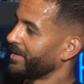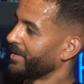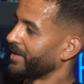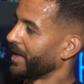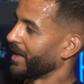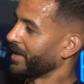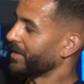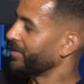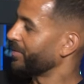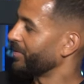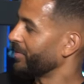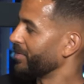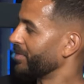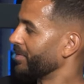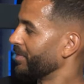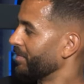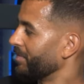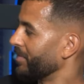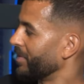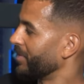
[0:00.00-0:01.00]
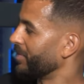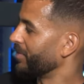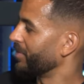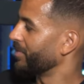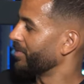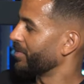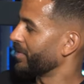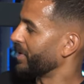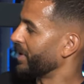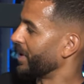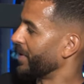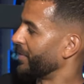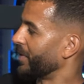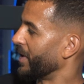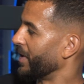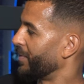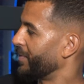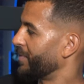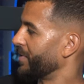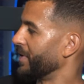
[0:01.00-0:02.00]
Like
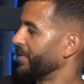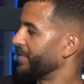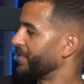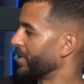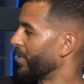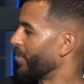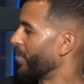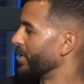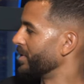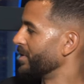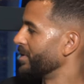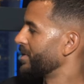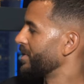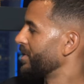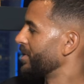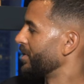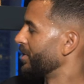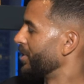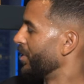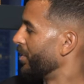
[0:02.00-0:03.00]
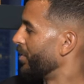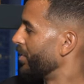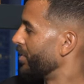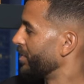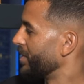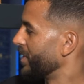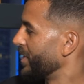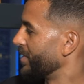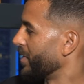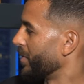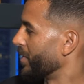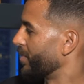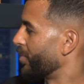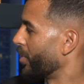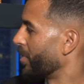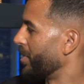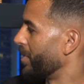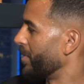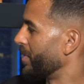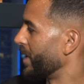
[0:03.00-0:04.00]
if someone's
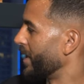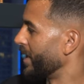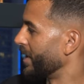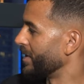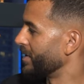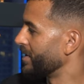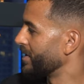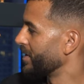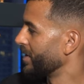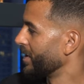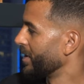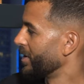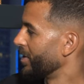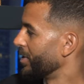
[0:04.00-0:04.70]
problem is,